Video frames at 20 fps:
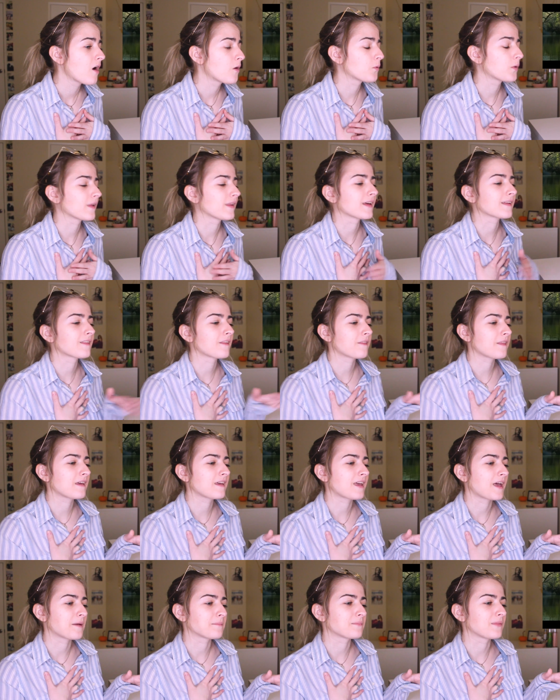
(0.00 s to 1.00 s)
Oh, I like that they
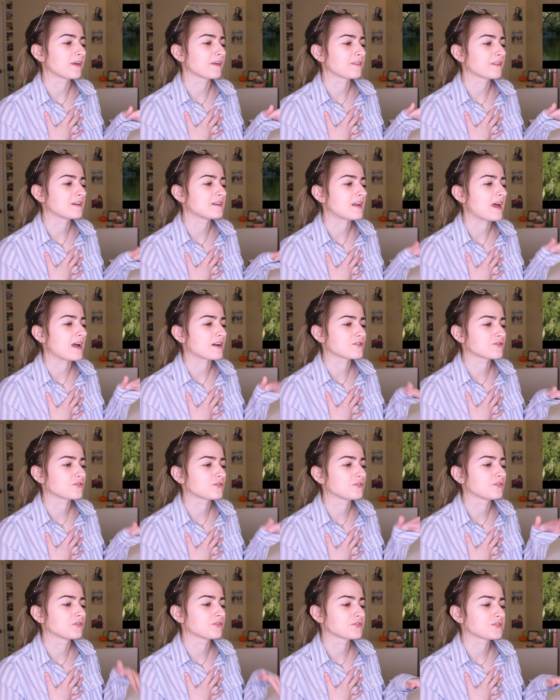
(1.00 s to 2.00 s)
kept like the
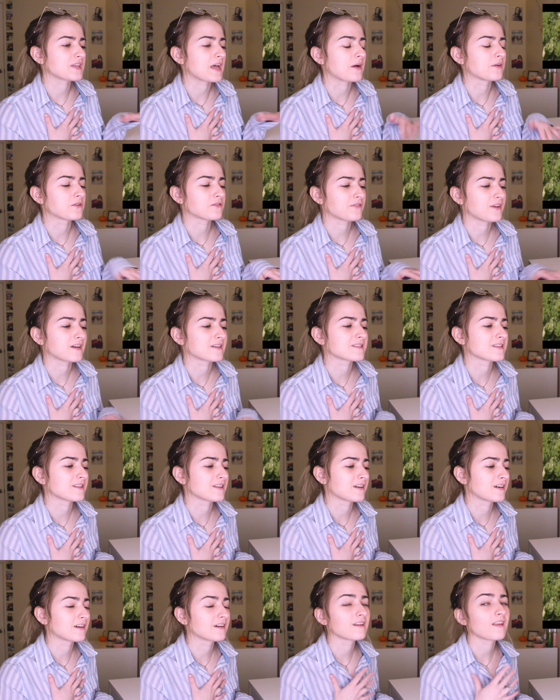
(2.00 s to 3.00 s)
natural sound effects in
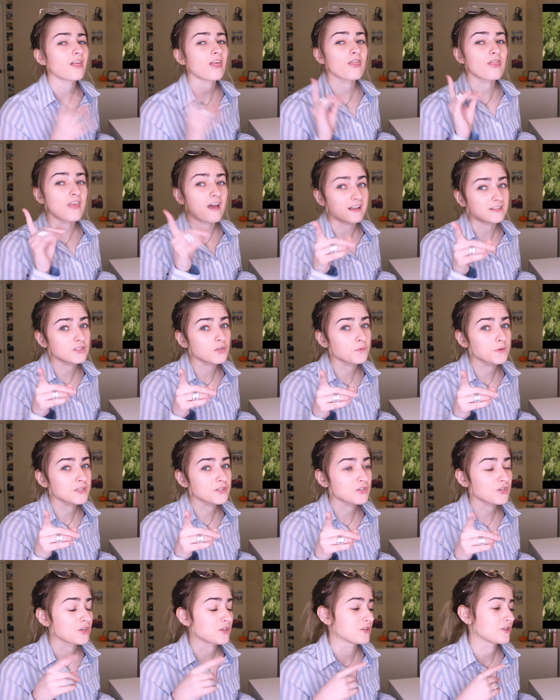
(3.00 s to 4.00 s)
there. That's
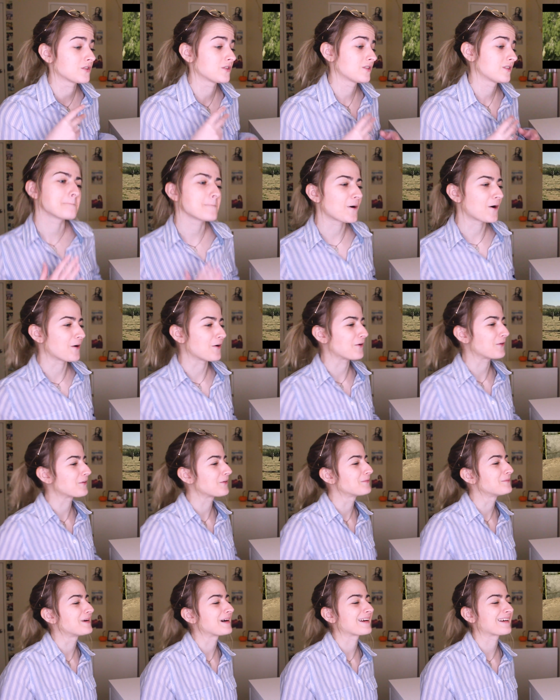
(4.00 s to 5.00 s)
always good.
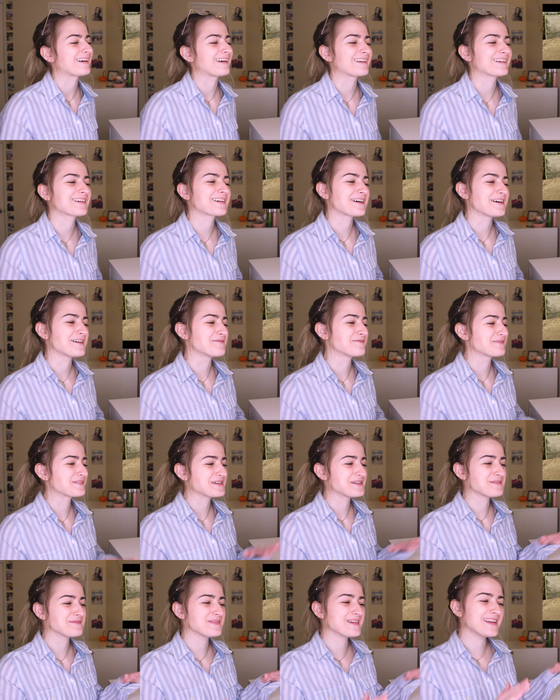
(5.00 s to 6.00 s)
Oh my God. Come
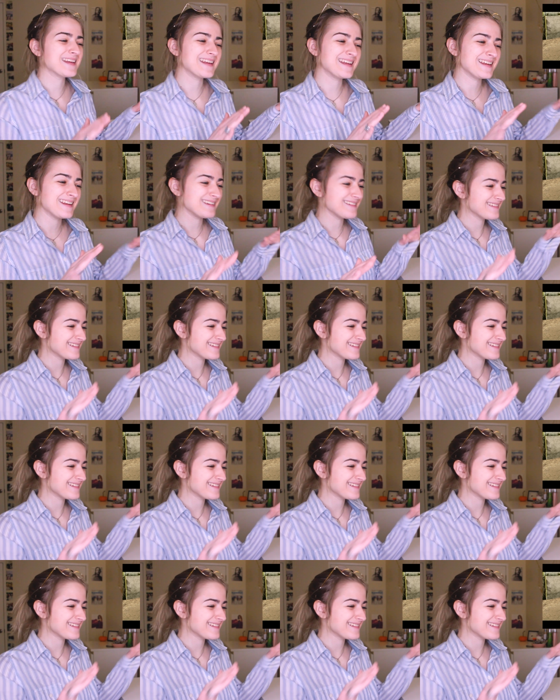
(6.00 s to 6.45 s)
for me.